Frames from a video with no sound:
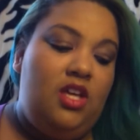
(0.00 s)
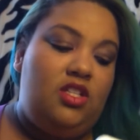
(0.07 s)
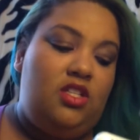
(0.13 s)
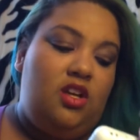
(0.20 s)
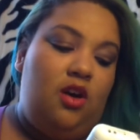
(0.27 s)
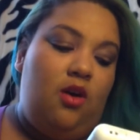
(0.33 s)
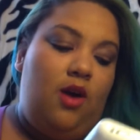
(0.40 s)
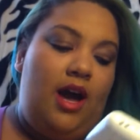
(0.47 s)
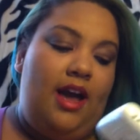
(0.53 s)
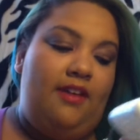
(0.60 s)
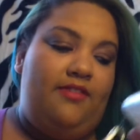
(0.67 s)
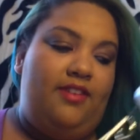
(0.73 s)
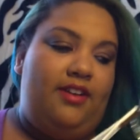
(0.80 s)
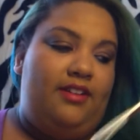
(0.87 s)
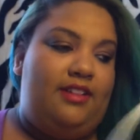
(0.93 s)
So I
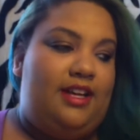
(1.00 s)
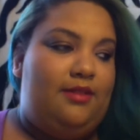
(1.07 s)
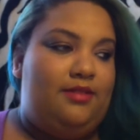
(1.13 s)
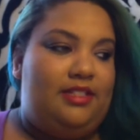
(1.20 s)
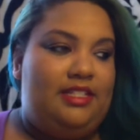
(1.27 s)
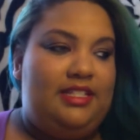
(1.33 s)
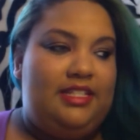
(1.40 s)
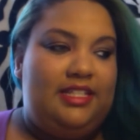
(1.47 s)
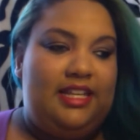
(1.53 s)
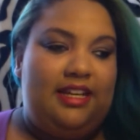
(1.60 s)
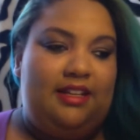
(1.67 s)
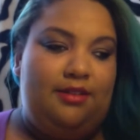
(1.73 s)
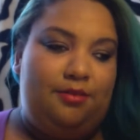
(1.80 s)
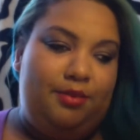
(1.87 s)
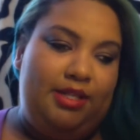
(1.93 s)
figured that was just
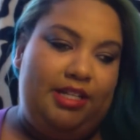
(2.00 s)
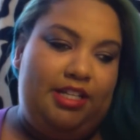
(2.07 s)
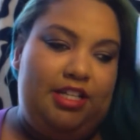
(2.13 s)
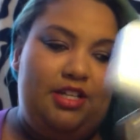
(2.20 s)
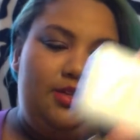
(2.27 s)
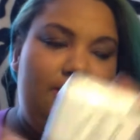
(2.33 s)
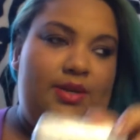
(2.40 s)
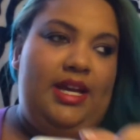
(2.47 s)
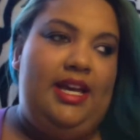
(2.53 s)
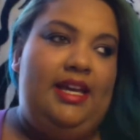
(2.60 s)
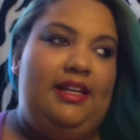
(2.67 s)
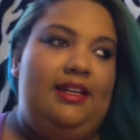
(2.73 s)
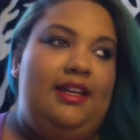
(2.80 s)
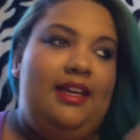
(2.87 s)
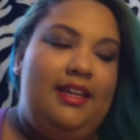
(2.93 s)
like really cute
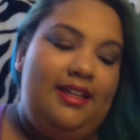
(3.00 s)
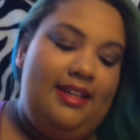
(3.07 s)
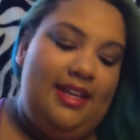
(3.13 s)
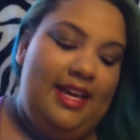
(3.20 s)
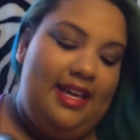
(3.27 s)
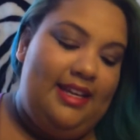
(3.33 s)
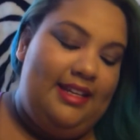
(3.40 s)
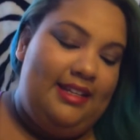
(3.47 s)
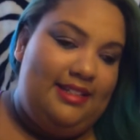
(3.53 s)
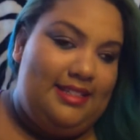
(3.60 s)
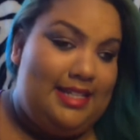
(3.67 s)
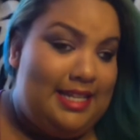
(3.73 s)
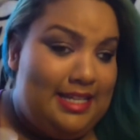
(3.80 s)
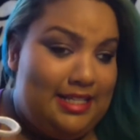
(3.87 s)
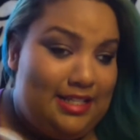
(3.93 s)
and it's
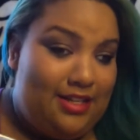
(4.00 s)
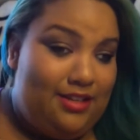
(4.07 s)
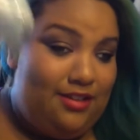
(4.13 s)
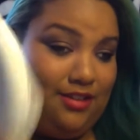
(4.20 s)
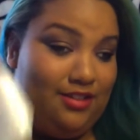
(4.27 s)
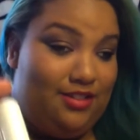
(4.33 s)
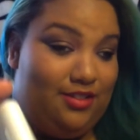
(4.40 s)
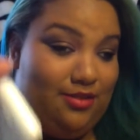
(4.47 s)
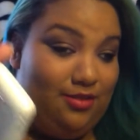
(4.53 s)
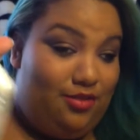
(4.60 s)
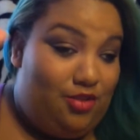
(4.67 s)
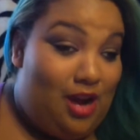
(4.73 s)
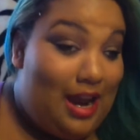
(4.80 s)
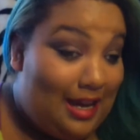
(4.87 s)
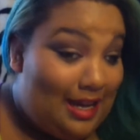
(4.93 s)
easier to
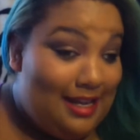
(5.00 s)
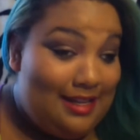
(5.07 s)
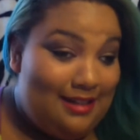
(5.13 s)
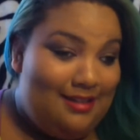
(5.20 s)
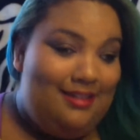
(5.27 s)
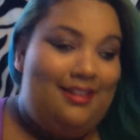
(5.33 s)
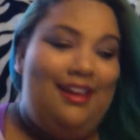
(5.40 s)
track it